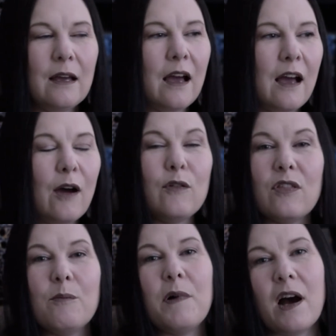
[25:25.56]
uh, out of
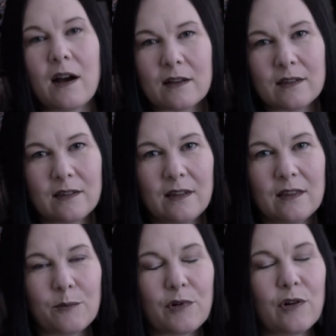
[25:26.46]
the box in
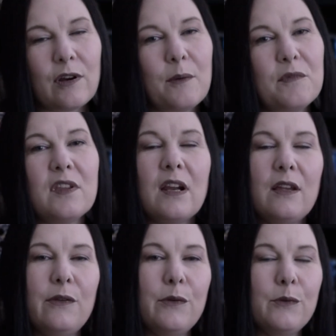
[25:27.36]
the programs that I
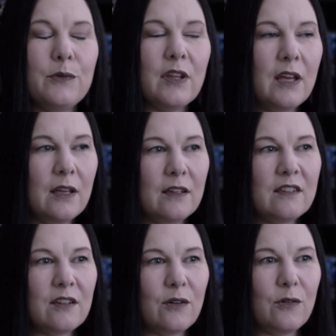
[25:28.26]
use.
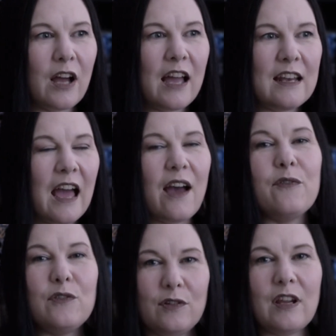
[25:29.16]
So I'd
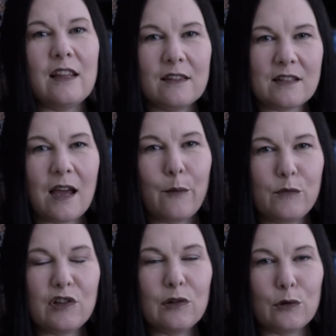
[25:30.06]
have to take the time
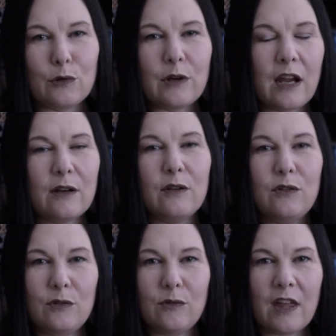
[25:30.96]
to learn how to
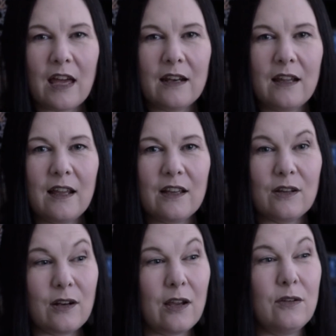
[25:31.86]
do that. And
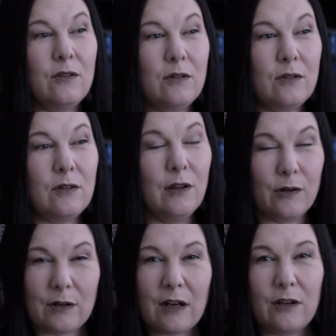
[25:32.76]
could I
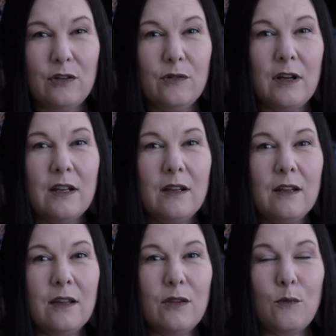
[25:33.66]
learn how to do it
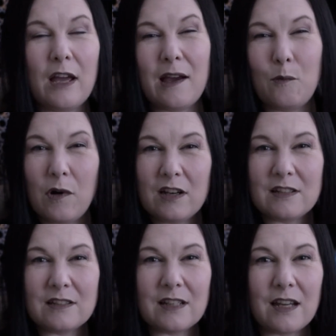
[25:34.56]
the way I want
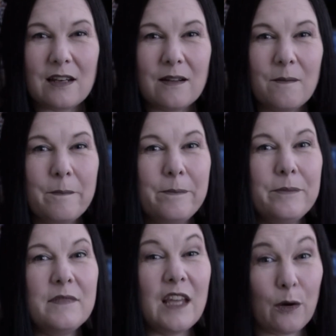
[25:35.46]
it done?
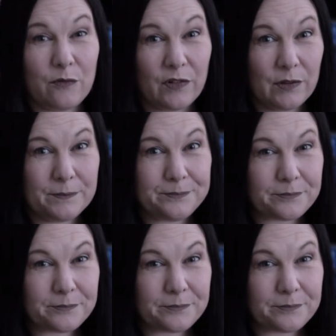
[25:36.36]
Doubtful.